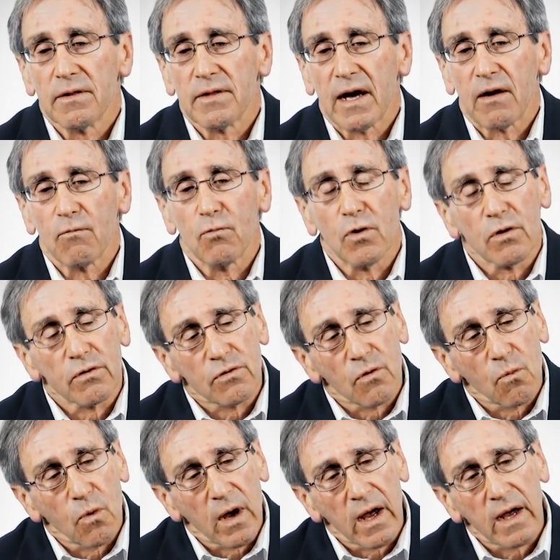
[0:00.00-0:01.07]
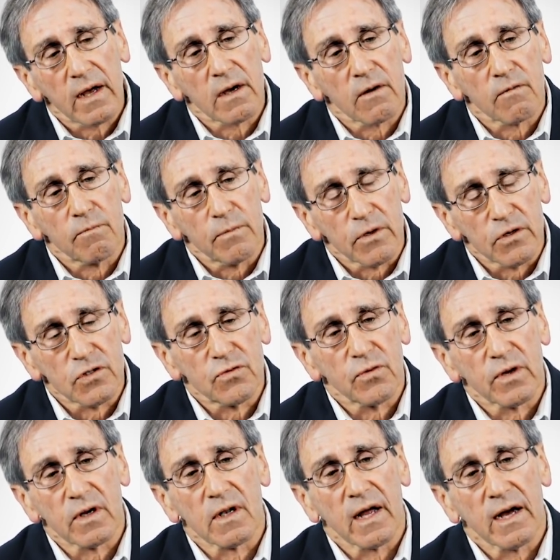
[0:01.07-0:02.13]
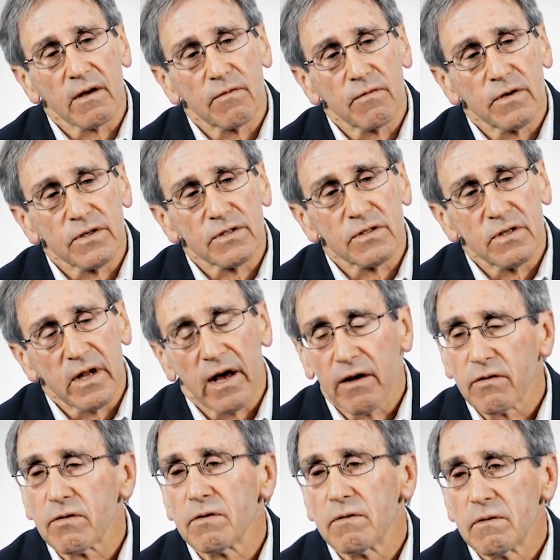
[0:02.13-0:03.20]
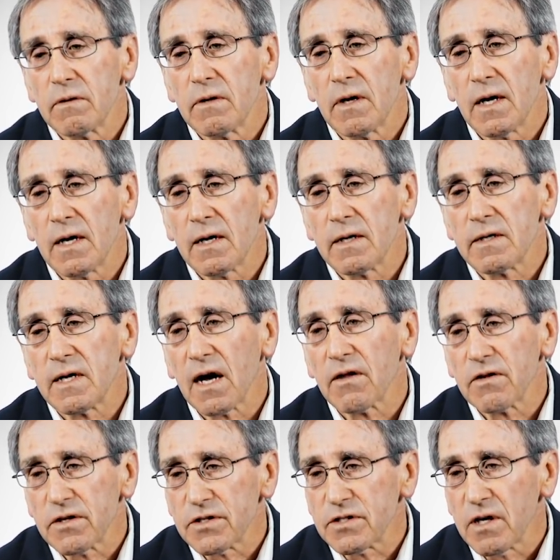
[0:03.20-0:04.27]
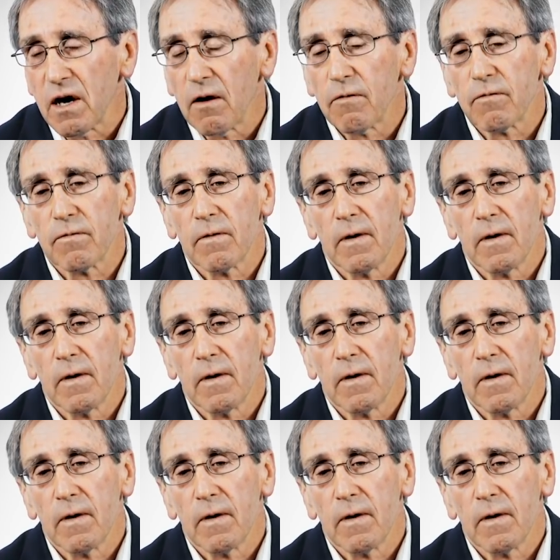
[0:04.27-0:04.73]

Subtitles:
that really the way of ministry in life is death, death to self.